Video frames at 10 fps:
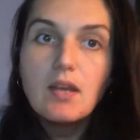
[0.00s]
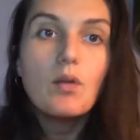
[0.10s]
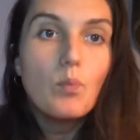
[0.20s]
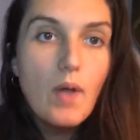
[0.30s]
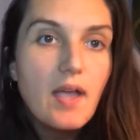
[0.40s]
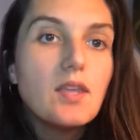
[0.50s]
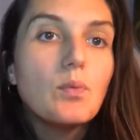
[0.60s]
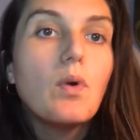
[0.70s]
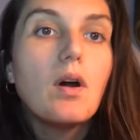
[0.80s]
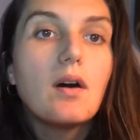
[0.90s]
on where you
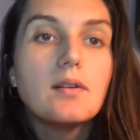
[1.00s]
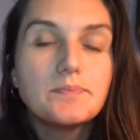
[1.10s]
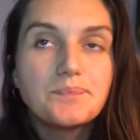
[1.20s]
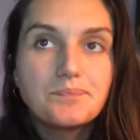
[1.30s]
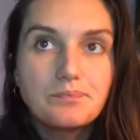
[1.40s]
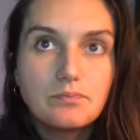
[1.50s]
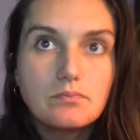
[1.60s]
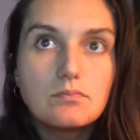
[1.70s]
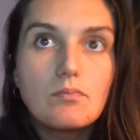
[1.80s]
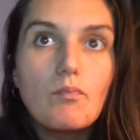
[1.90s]
are
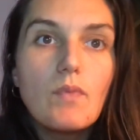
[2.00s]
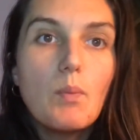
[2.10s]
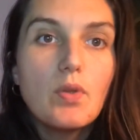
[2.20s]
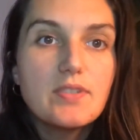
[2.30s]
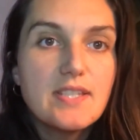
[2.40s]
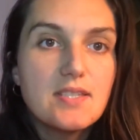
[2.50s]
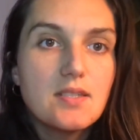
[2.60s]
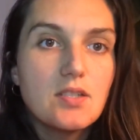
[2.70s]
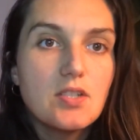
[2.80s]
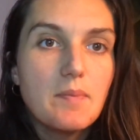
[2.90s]
and what your
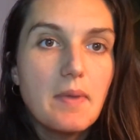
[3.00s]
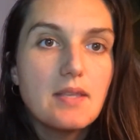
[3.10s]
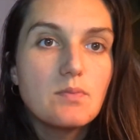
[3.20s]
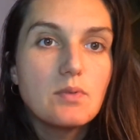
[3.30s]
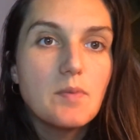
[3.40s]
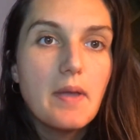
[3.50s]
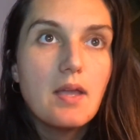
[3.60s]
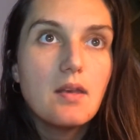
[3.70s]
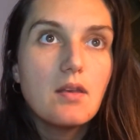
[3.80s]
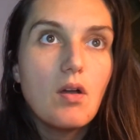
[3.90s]
citizenship is will
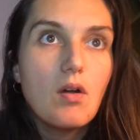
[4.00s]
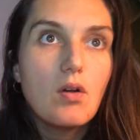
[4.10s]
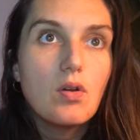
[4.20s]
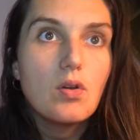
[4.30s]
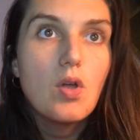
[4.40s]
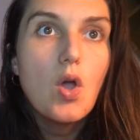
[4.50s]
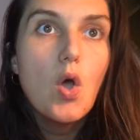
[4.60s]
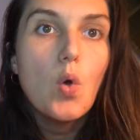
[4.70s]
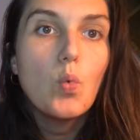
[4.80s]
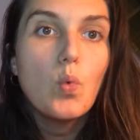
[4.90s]
depend on
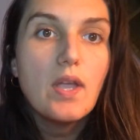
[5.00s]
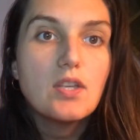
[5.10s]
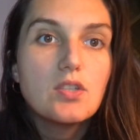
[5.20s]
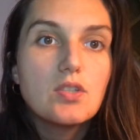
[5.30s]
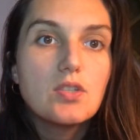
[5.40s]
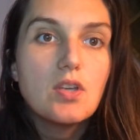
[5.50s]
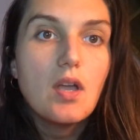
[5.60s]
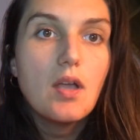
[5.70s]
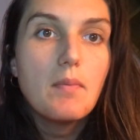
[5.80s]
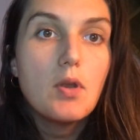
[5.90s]
which
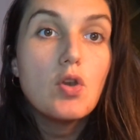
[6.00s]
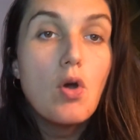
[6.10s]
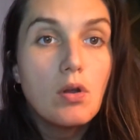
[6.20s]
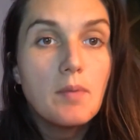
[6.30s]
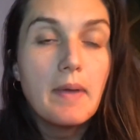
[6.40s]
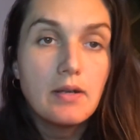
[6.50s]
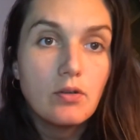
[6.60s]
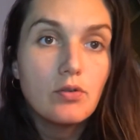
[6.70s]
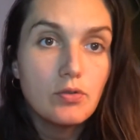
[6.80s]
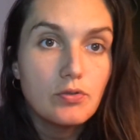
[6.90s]
non-banned
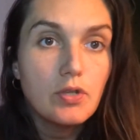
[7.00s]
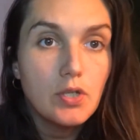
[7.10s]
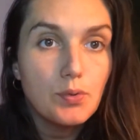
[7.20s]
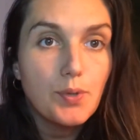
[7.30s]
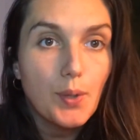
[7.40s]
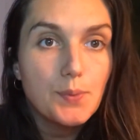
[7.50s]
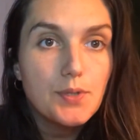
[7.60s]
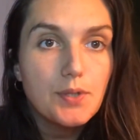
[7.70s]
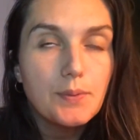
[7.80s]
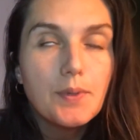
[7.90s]
country you go to.